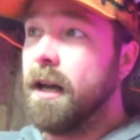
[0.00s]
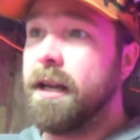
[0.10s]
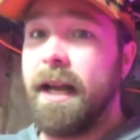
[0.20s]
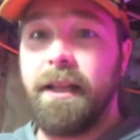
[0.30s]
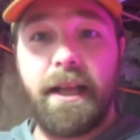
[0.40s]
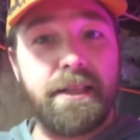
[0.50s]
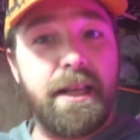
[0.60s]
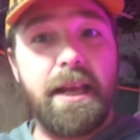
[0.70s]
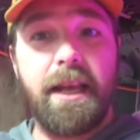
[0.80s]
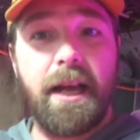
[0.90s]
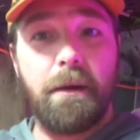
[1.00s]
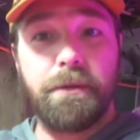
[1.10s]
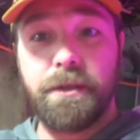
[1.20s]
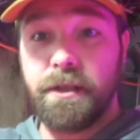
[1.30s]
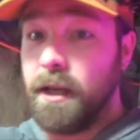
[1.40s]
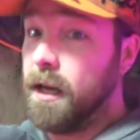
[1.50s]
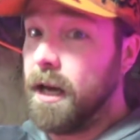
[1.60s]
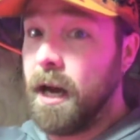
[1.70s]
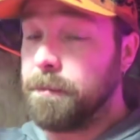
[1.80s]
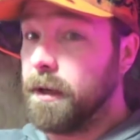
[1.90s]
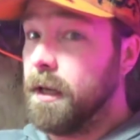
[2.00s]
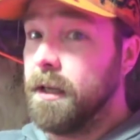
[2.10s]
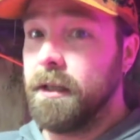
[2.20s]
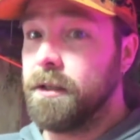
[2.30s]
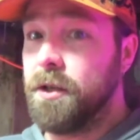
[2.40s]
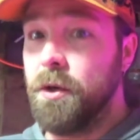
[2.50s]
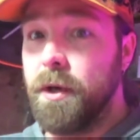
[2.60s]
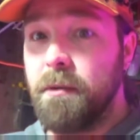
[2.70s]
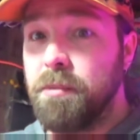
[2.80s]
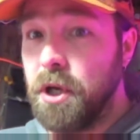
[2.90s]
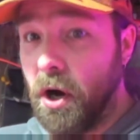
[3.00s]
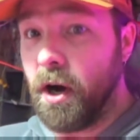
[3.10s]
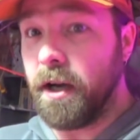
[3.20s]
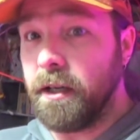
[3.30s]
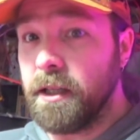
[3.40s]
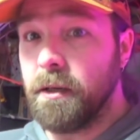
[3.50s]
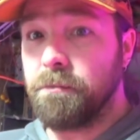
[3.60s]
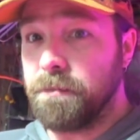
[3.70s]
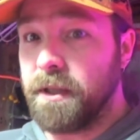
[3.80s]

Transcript: Again, that's taking us up to and beyond the,